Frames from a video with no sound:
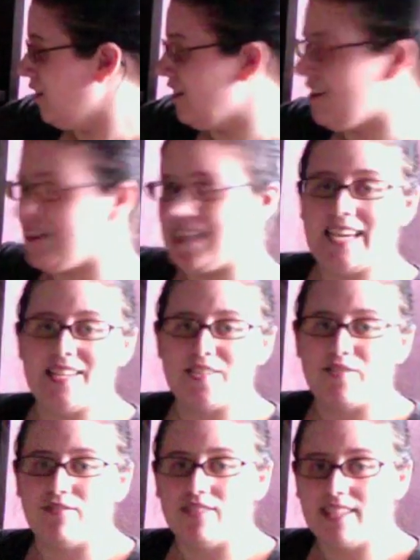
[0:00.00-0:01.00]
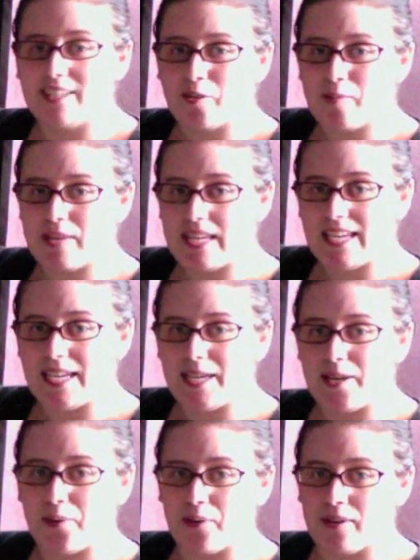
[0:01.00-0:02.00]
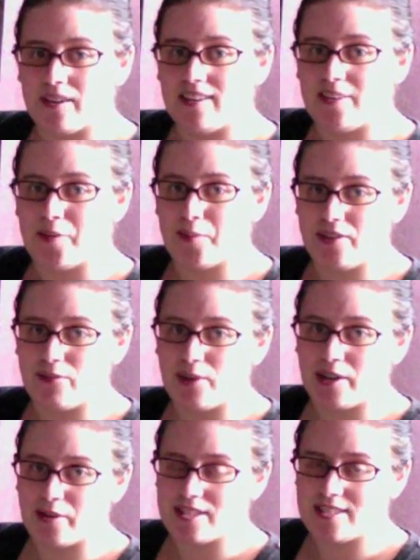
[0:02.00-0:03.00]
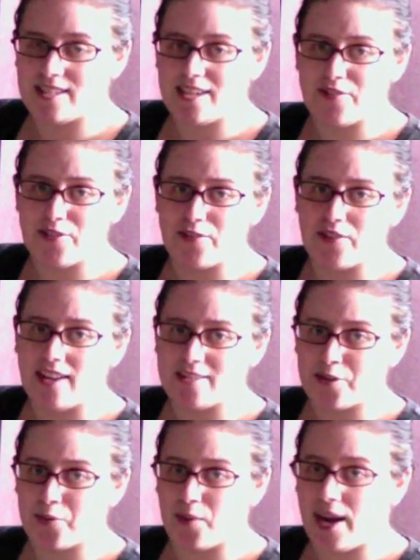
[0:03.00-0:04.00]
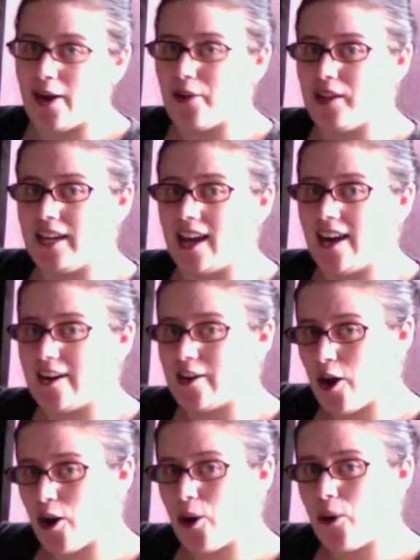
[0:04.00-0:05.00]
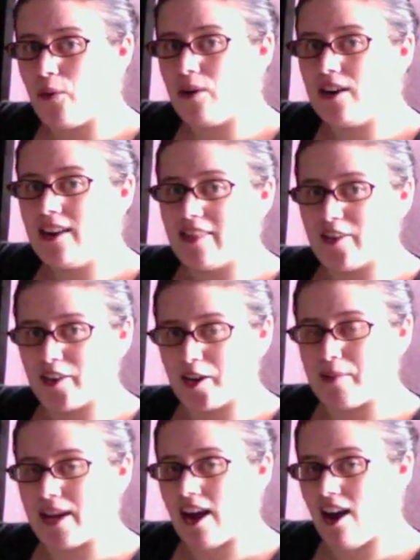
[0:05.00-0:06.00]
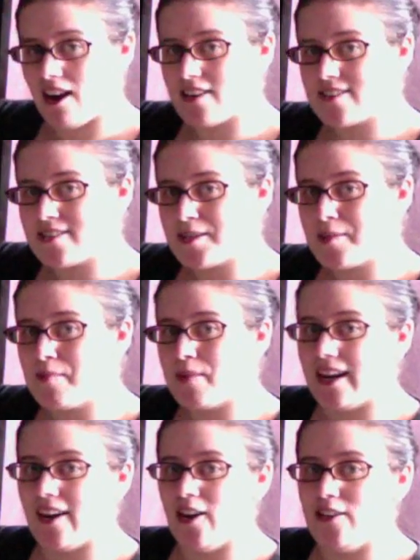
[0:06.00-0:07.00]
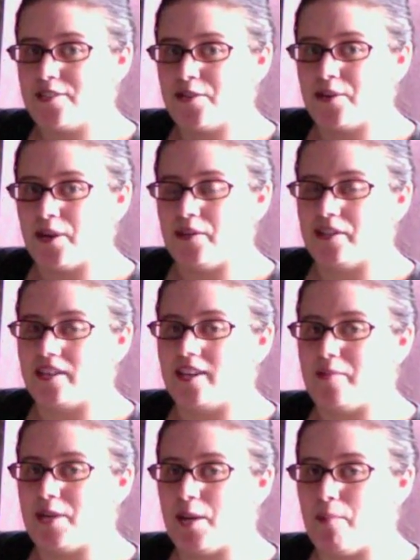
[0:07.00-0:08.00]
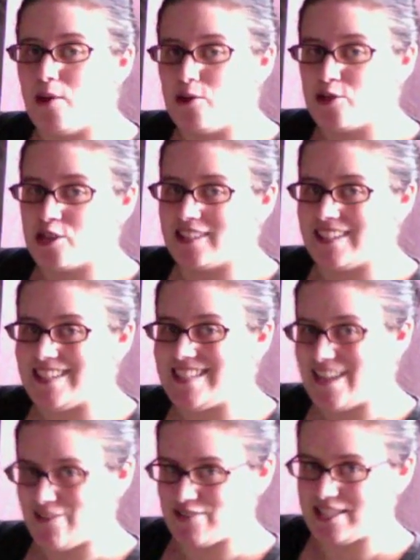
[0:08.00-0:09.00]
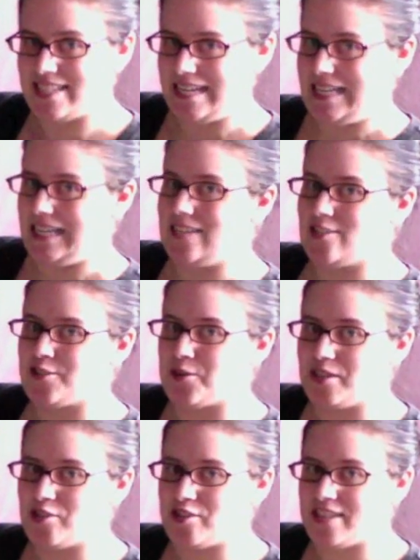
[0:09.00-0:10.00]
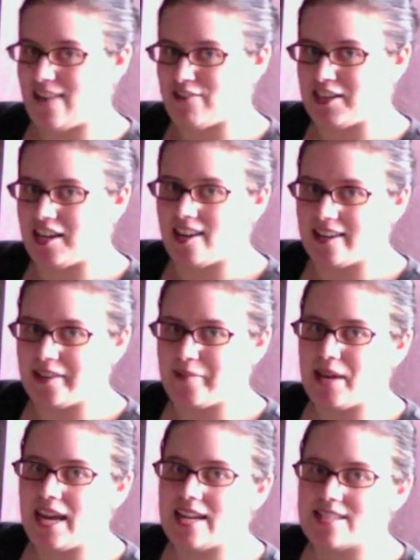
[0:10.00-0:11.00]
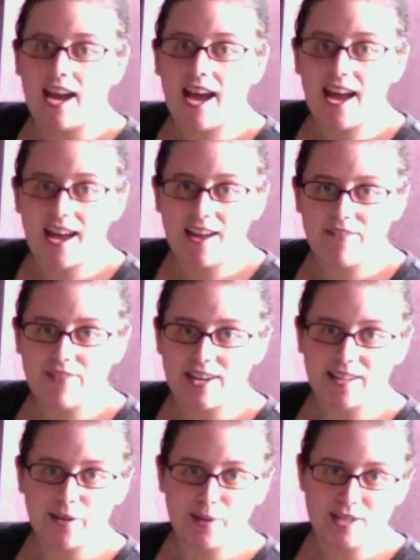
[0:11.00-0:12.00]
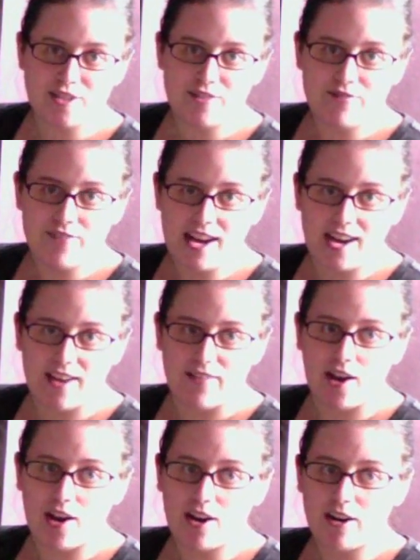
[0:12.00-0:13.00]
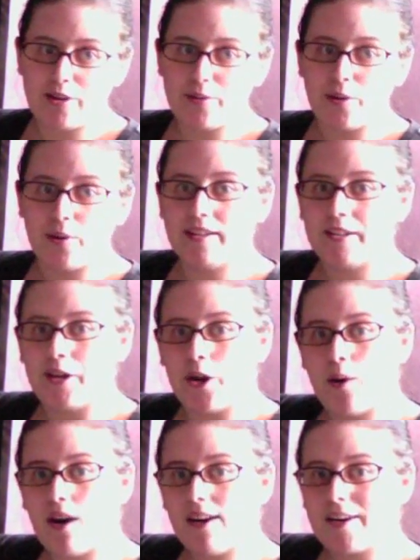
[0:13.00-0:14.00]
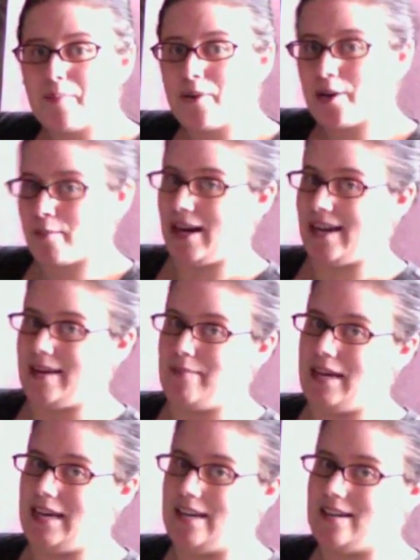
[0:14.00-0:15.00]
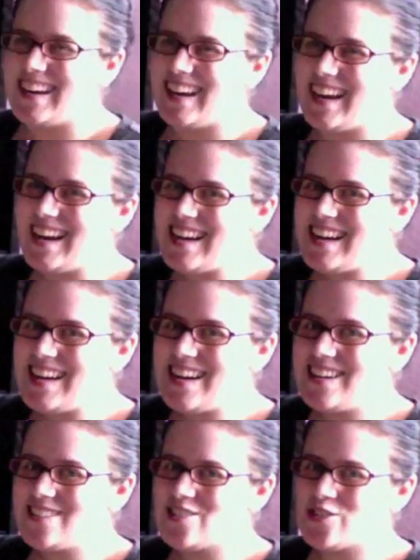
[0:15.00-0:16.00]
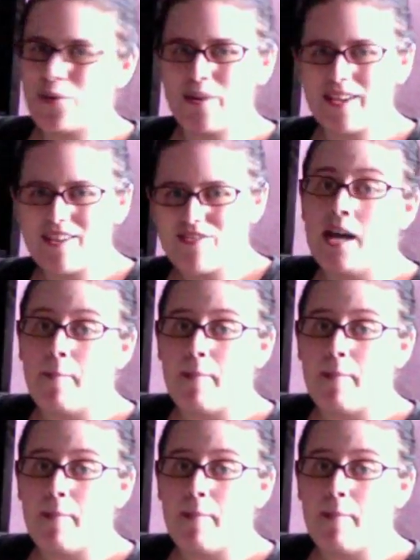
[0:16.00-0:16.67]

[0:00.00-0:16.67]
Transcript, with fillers: in the case of Little Bee or The Brief Wondrous Life of Oscar Wao, like I know they're going to be awesome, but I also know they're going to be emotionally devastating, so I just haven't gotten to them yet. And finally, question five Are you going to go on a book buying ban? Ah, uh, sort of.